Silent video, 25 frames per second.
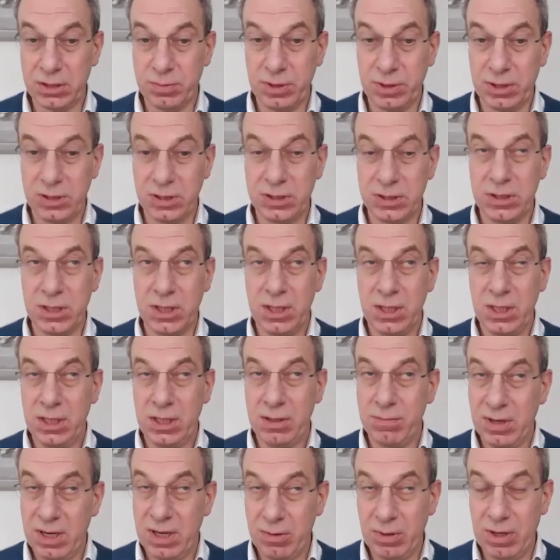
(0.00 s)
Because it
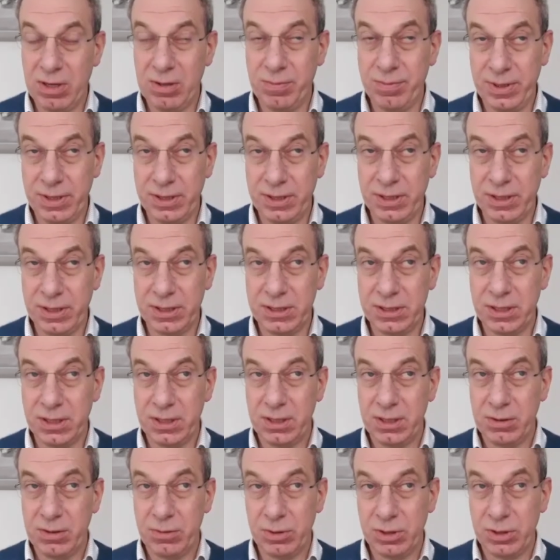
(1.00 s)
may well be that
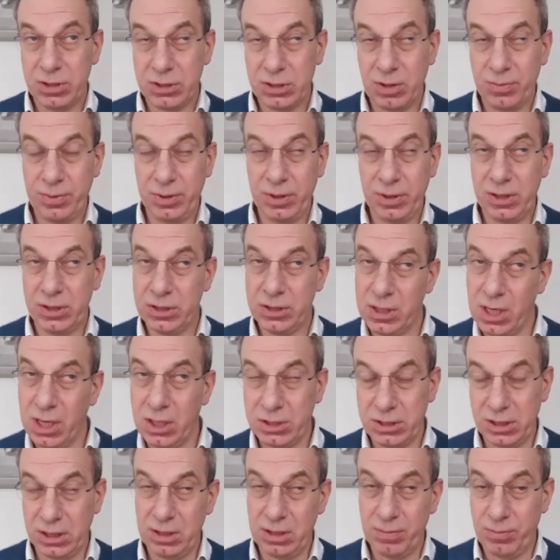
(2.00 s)
with a stopping and
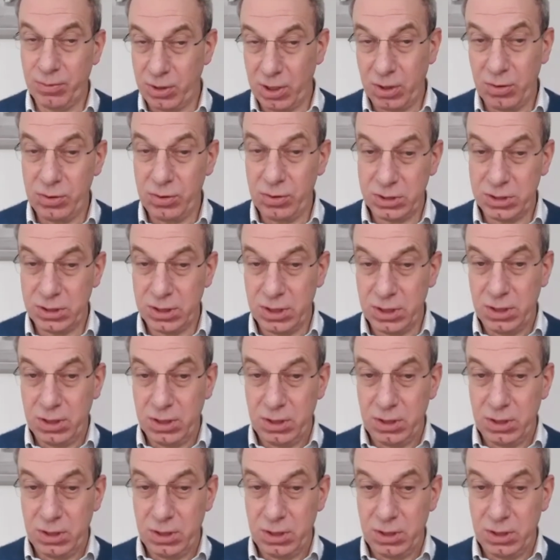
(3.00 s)
starting approach,